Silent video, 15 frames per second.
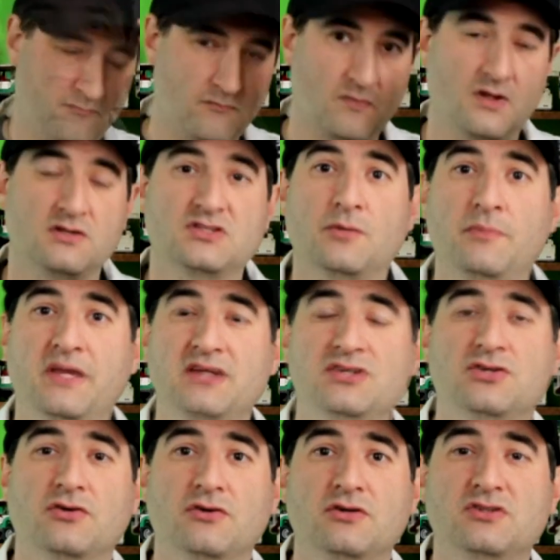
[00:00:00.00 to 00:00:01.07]
So make
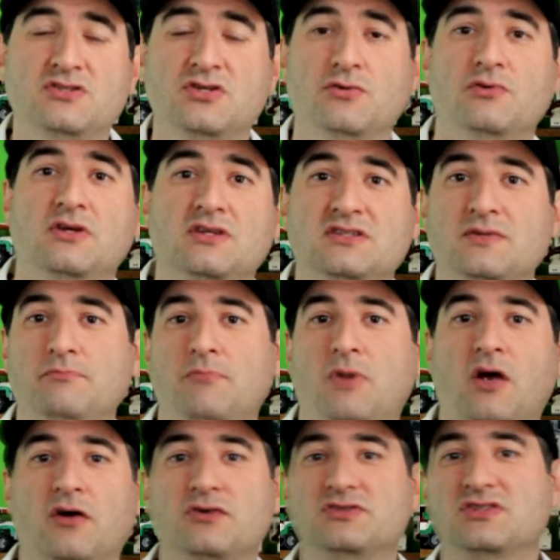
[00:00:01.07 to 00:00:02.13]
sure to tune in
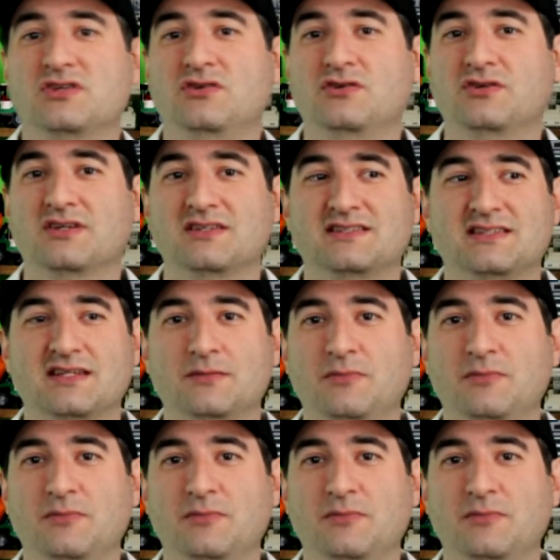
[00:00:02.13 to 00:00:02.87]
tomorrow so you can see me